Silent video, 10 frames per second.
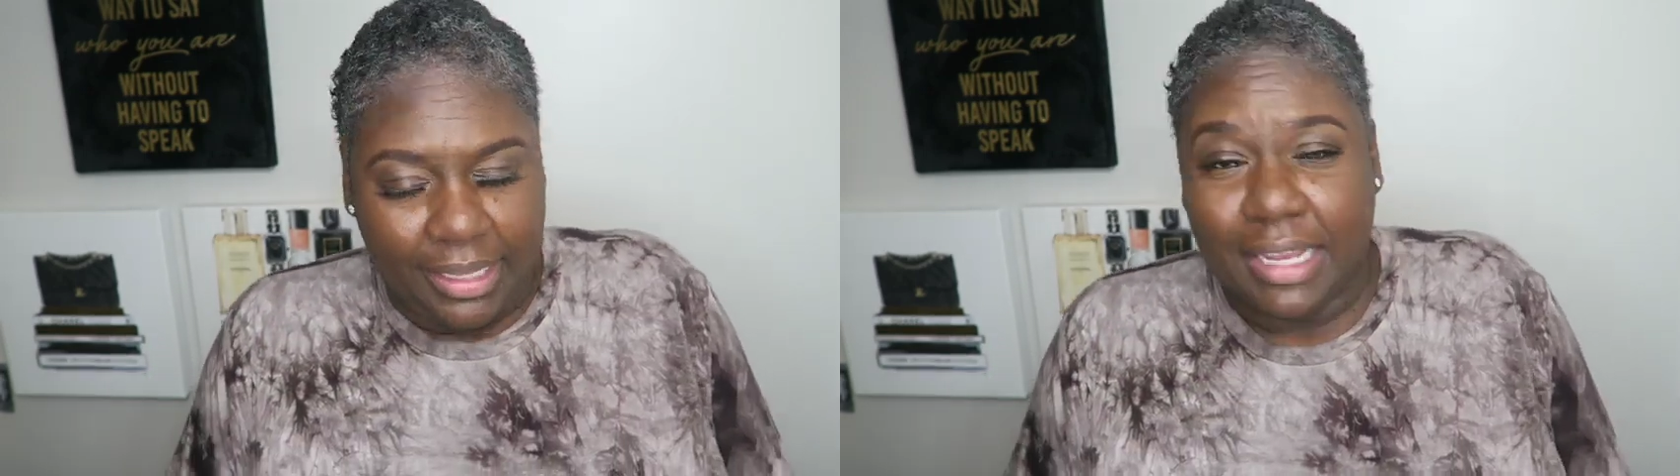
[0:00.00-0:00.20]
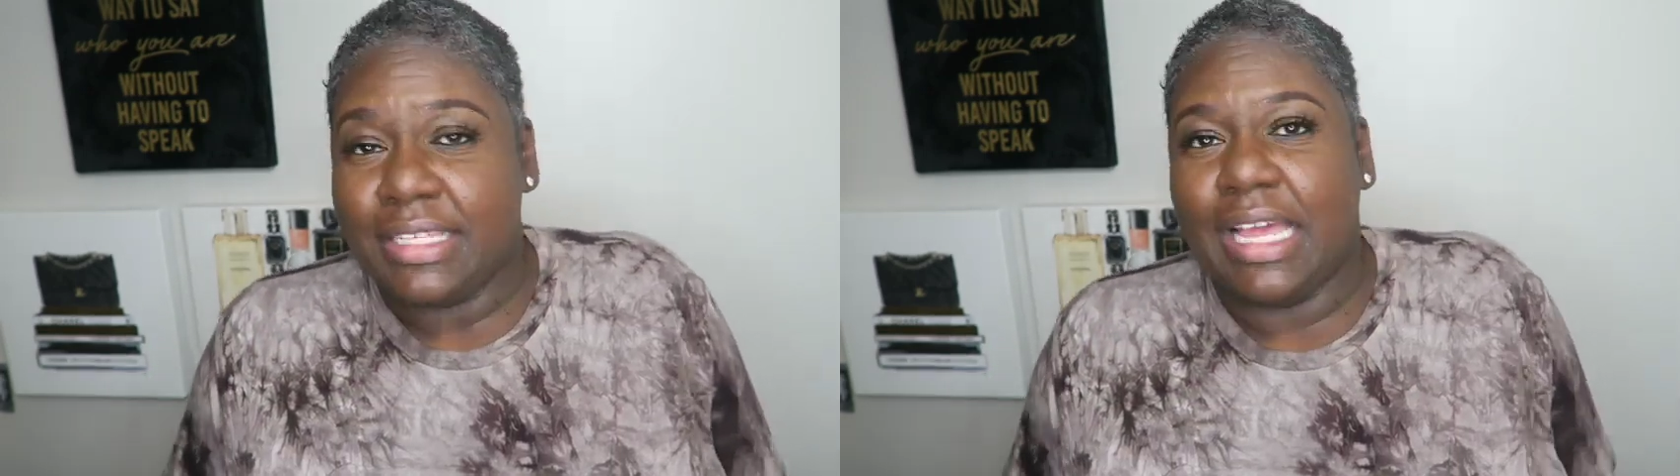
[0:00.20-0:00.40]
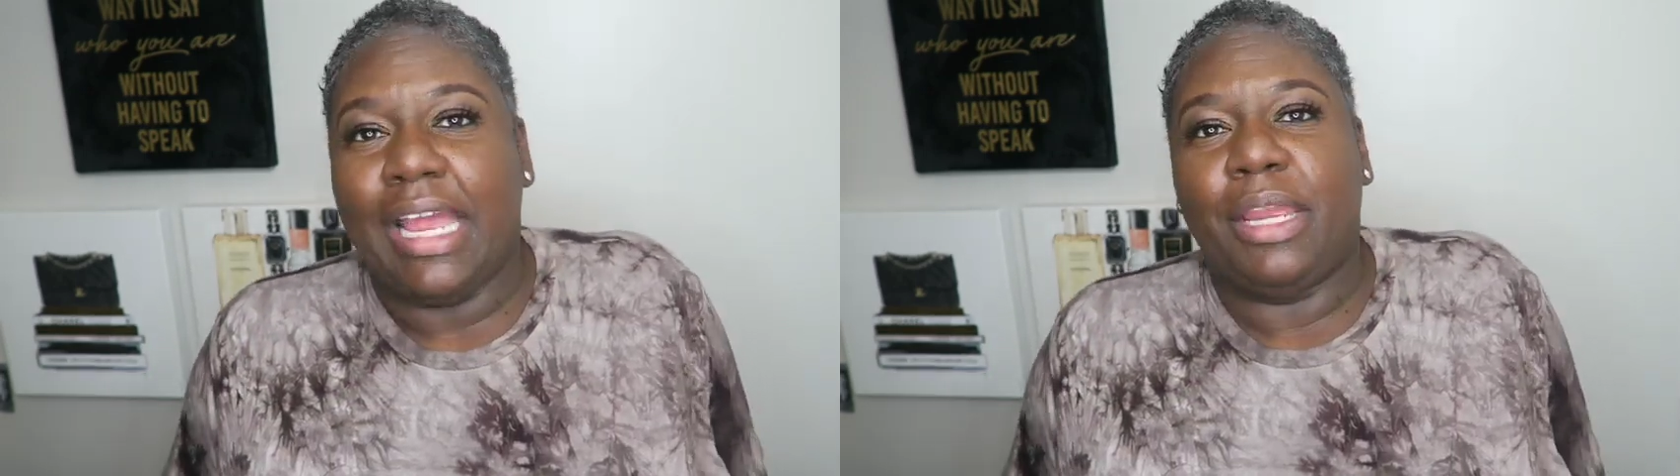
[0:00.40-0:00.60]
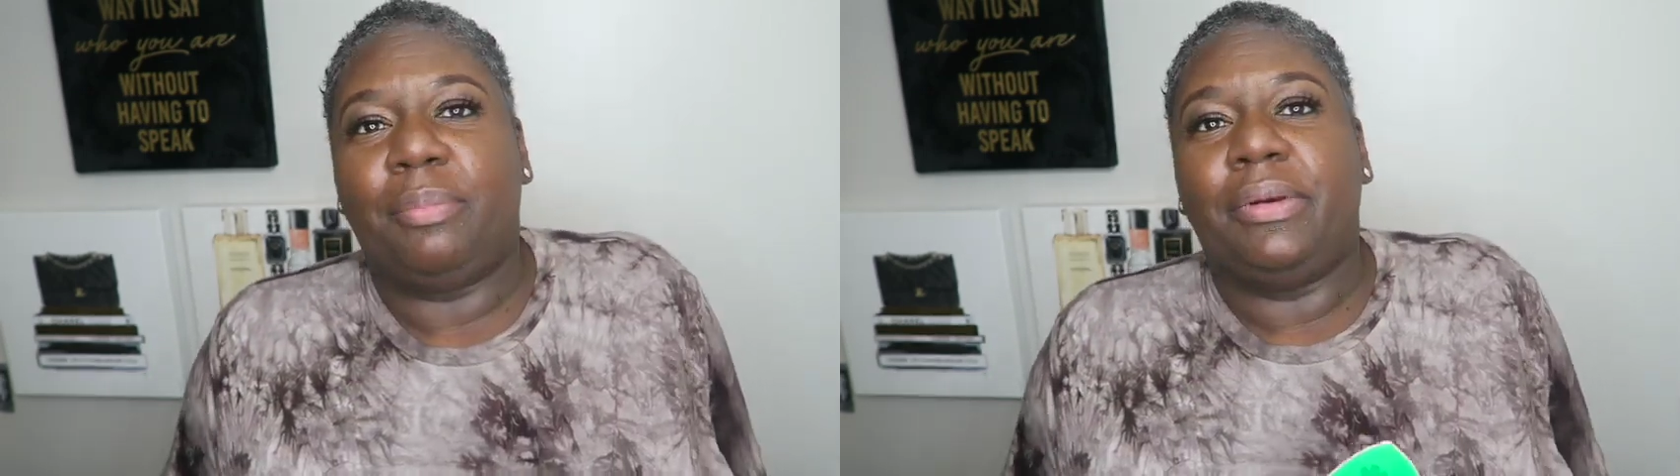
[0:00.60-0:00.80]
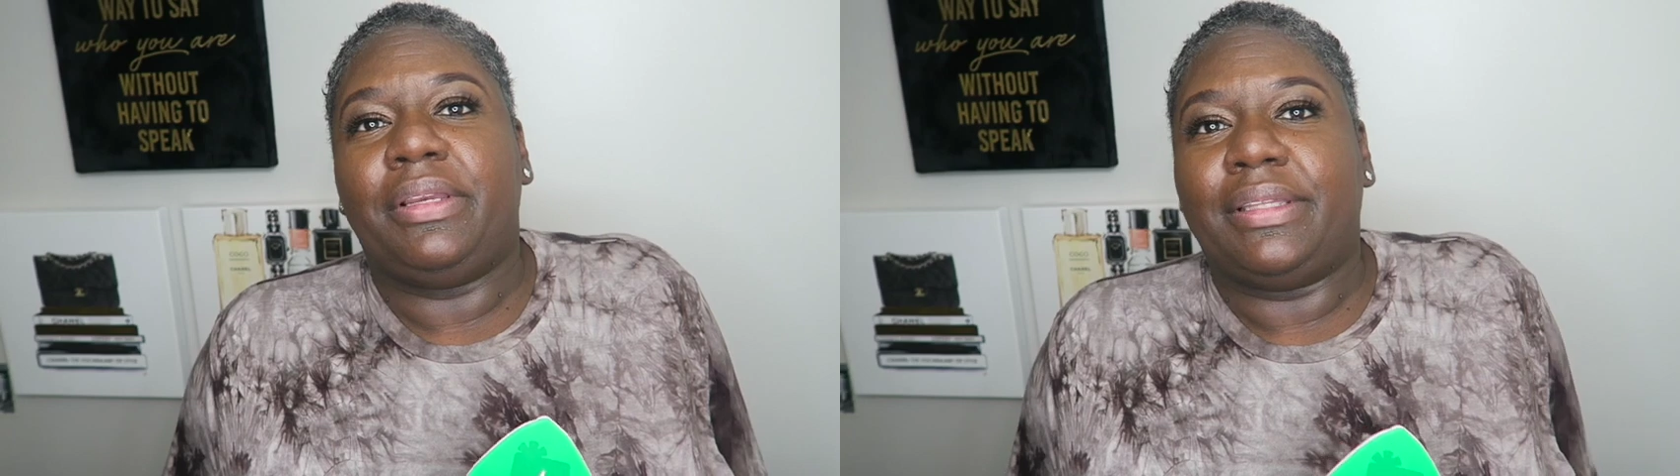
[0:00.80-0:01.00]
Cause I ain't
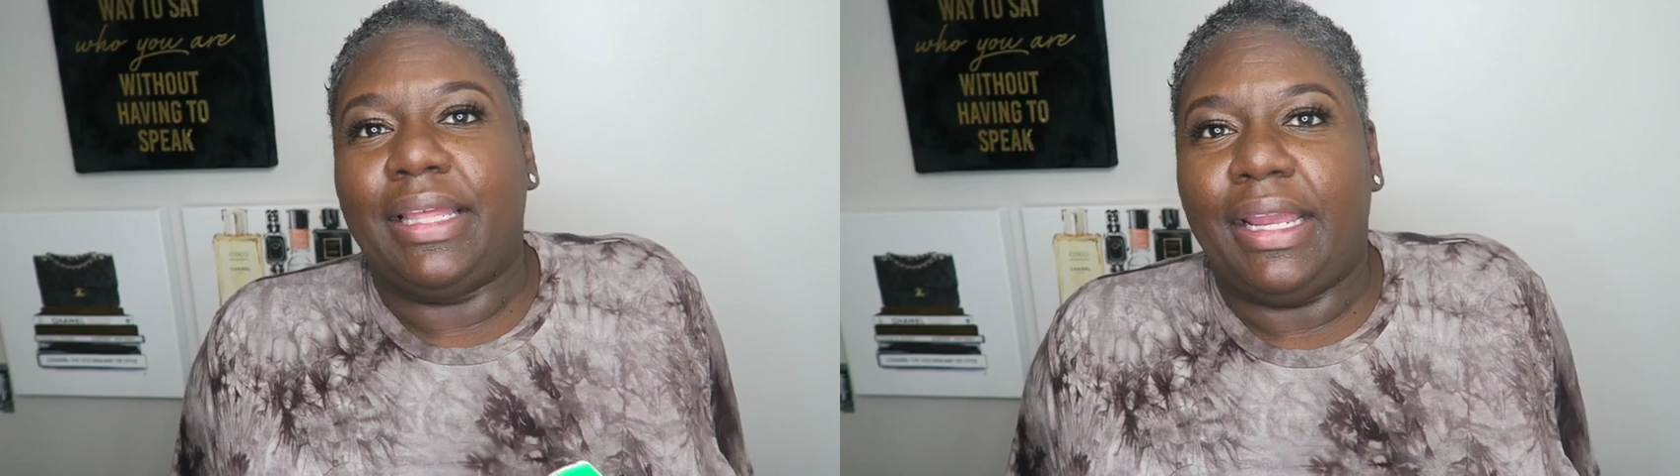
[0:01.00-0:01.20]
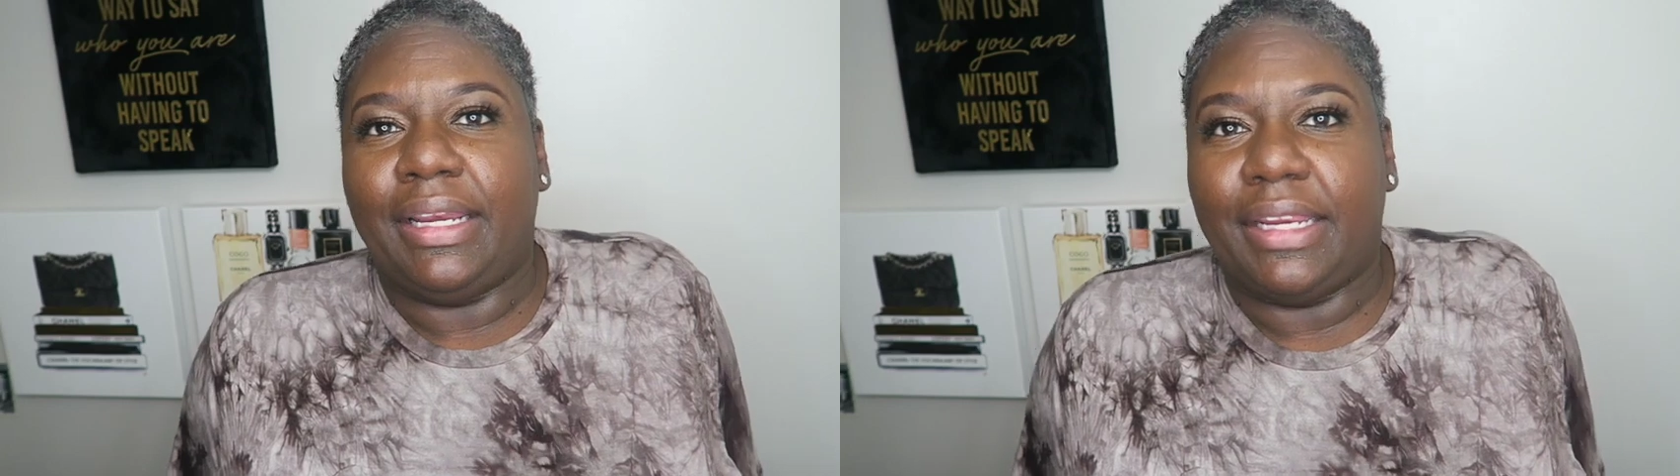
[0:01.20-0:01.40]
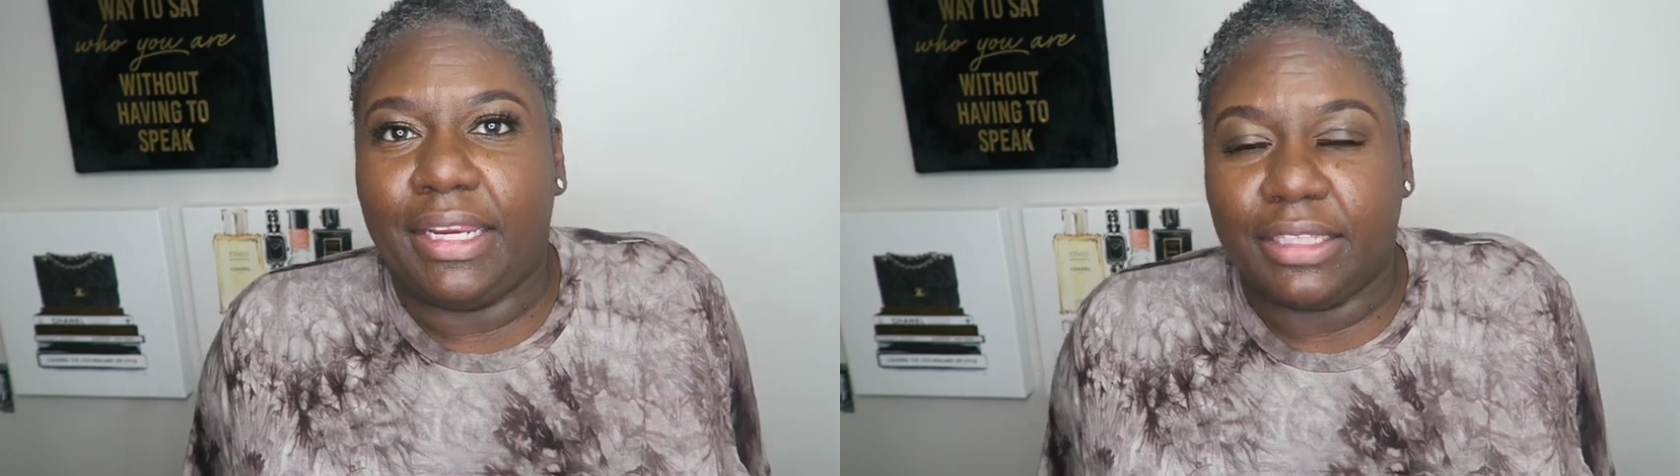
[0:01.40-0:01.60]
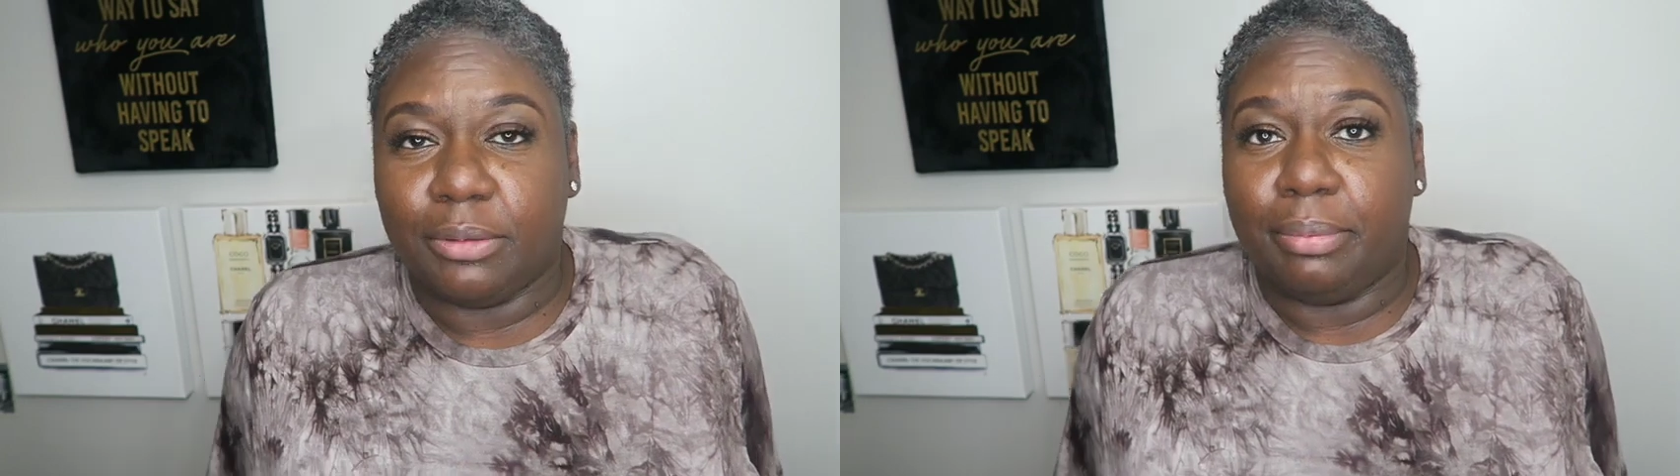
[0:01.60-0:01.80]
put the thing together,